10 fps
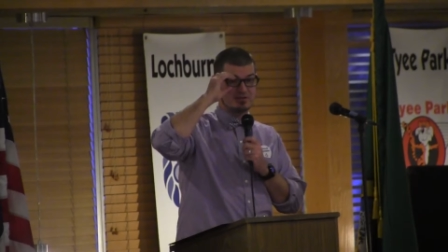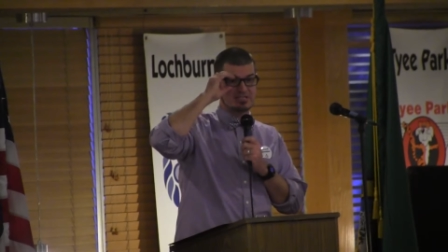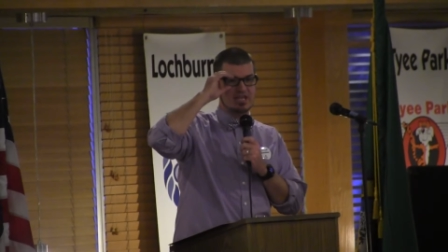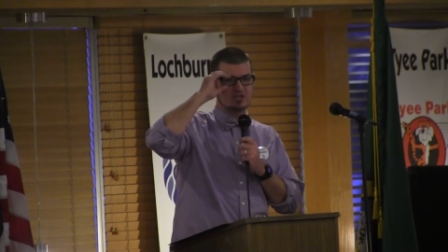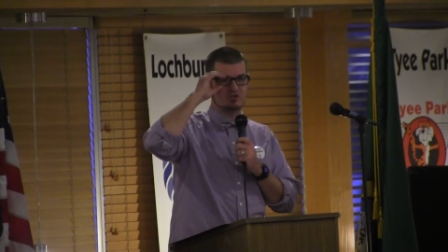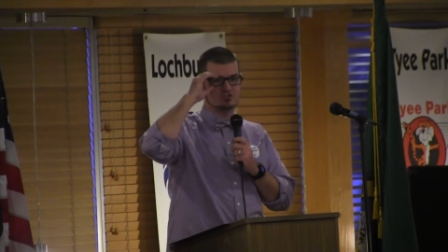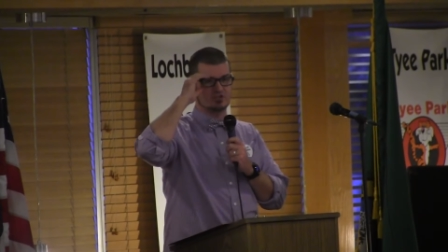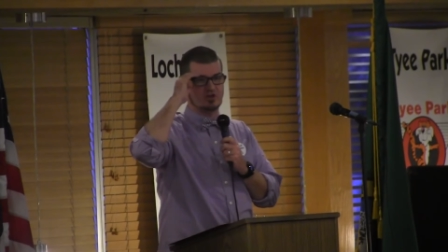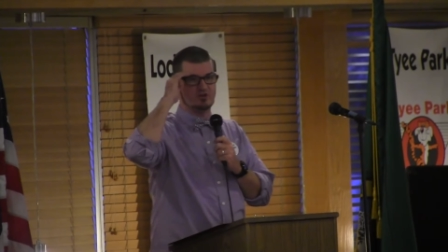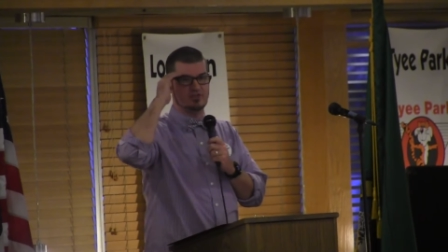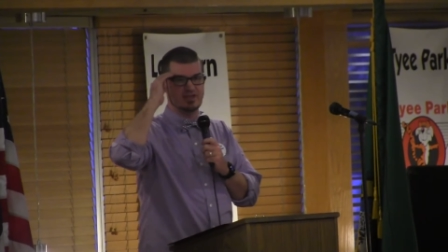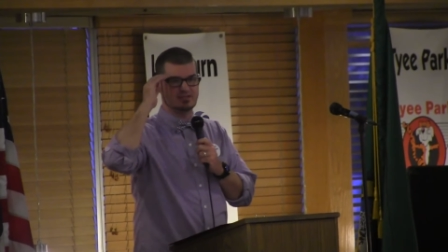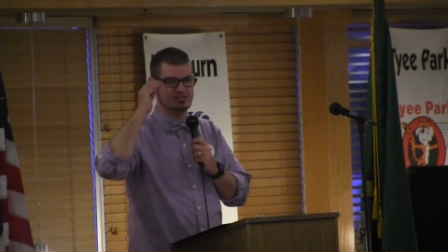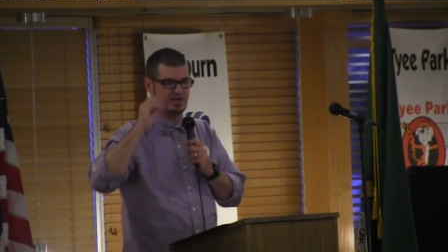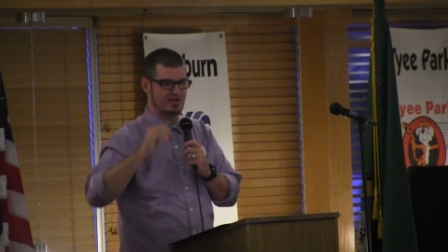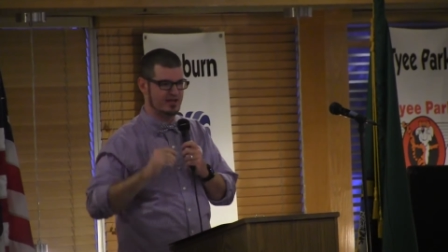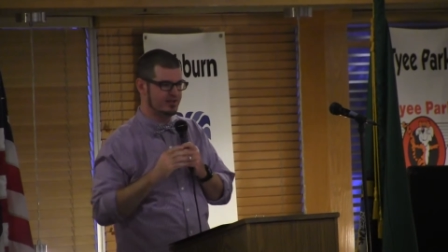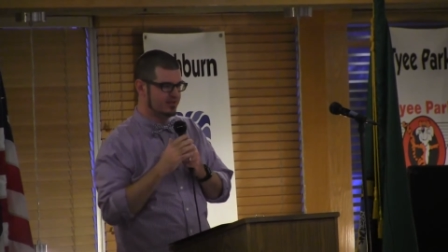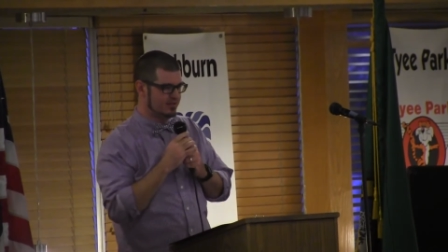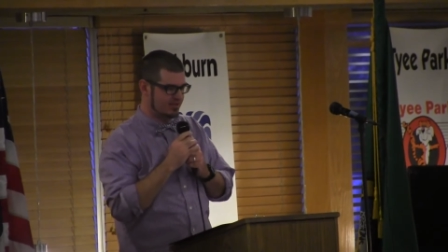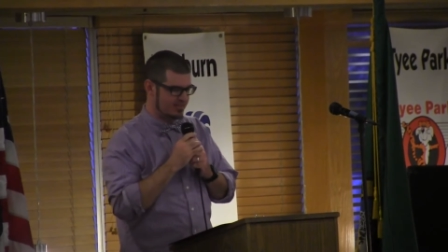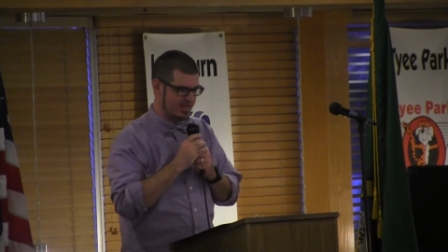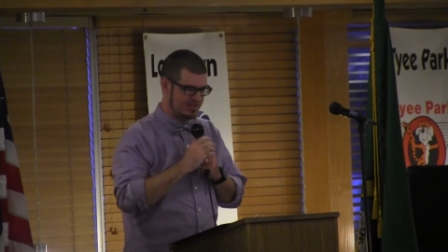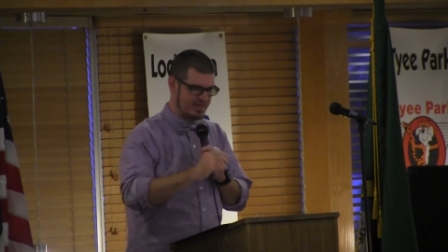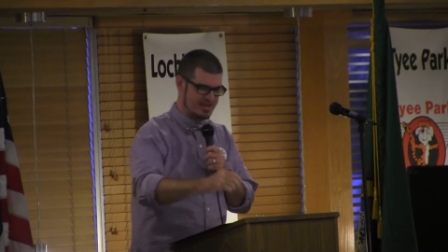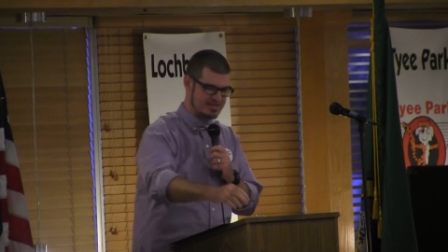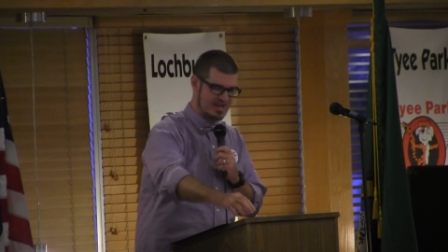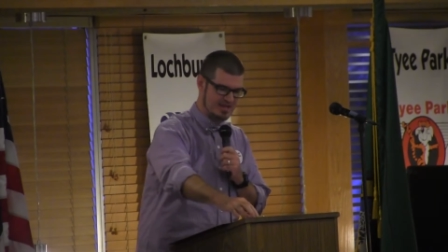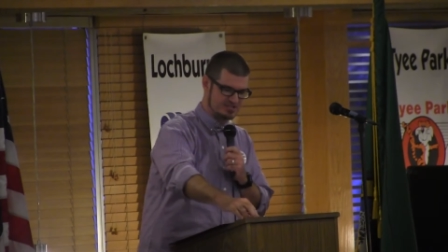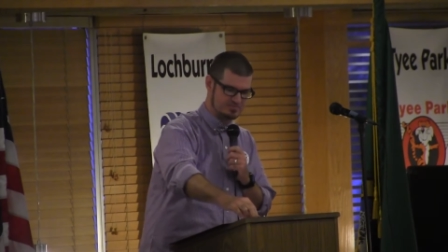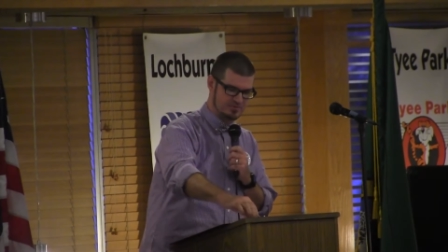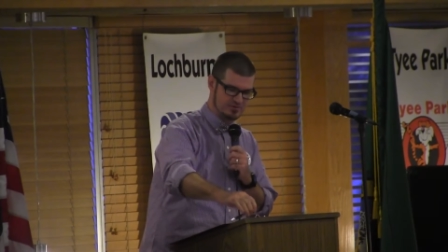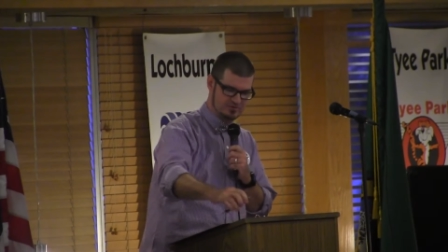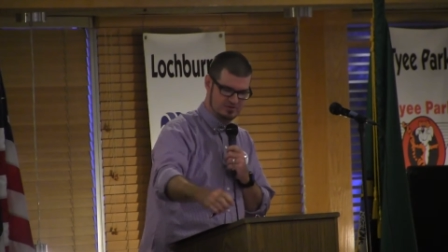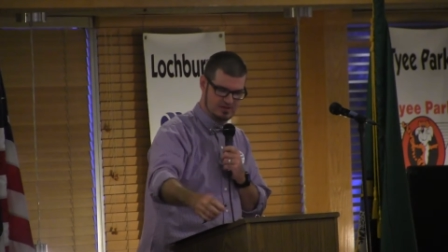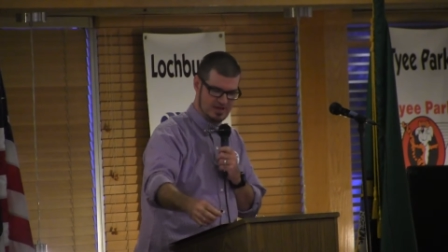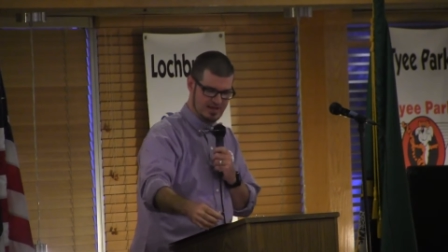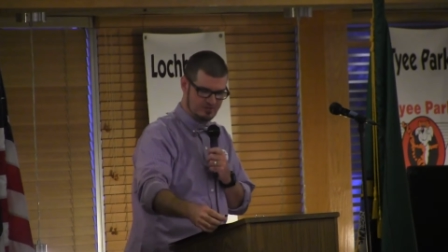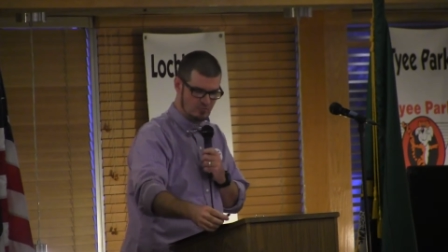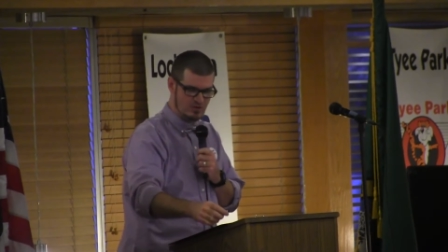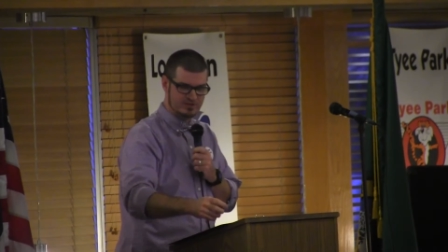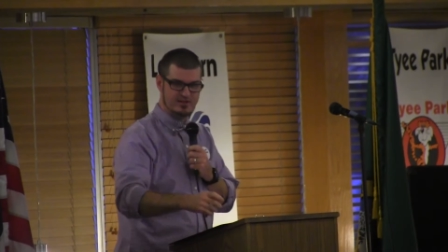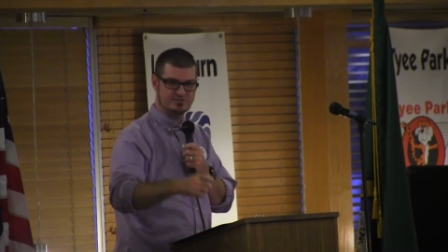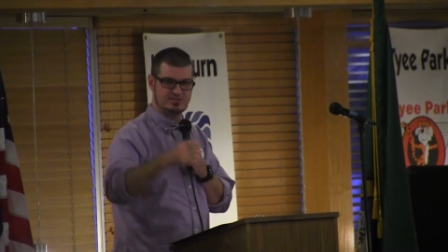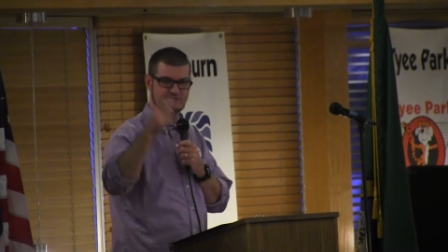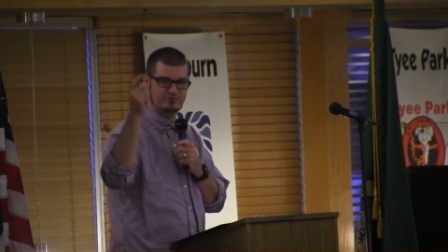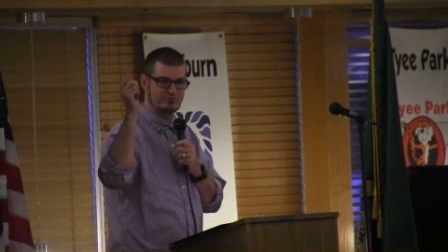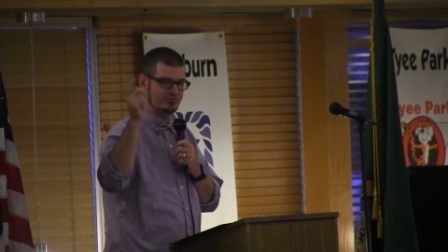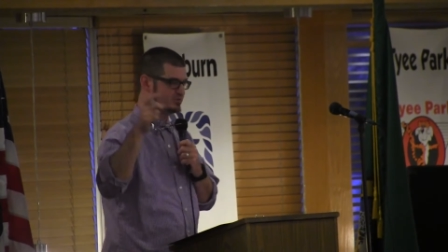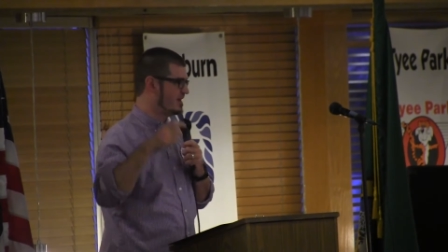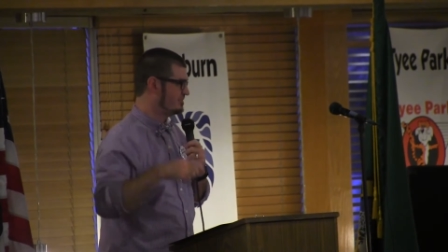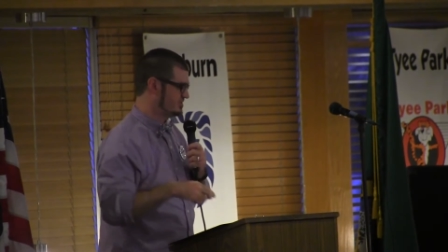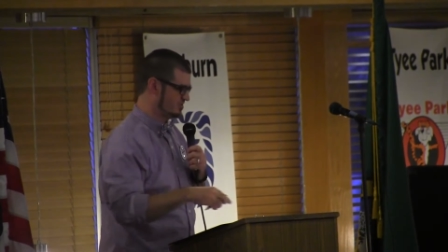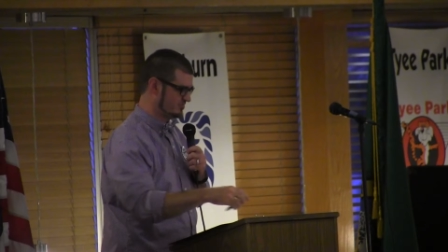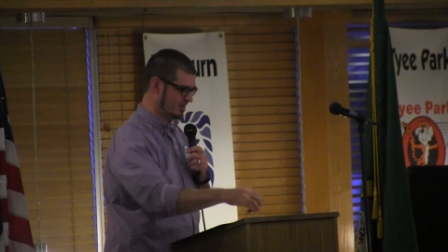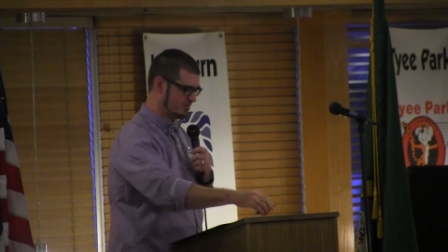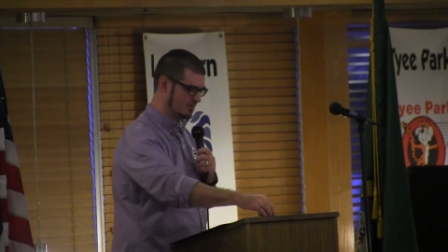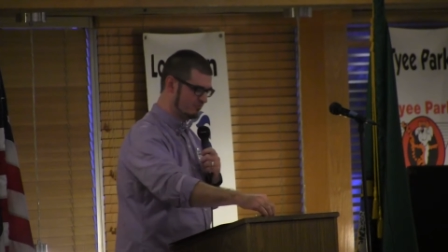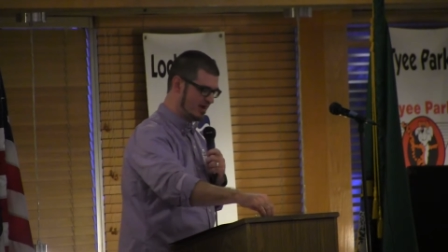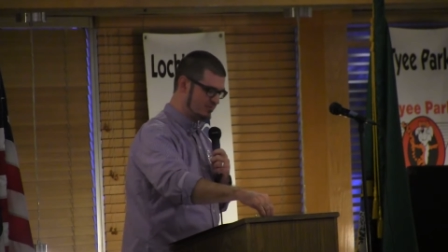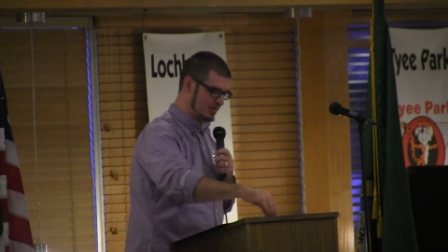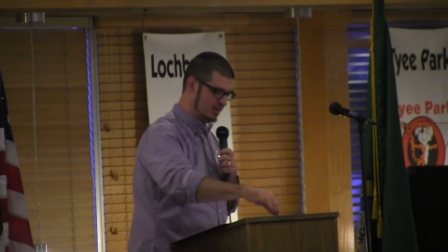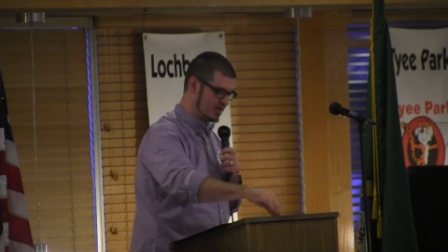about 10 years ago that uh, that that Dan Spoon and Walt Kelsey from First Baptist Church of Lakewood invited me to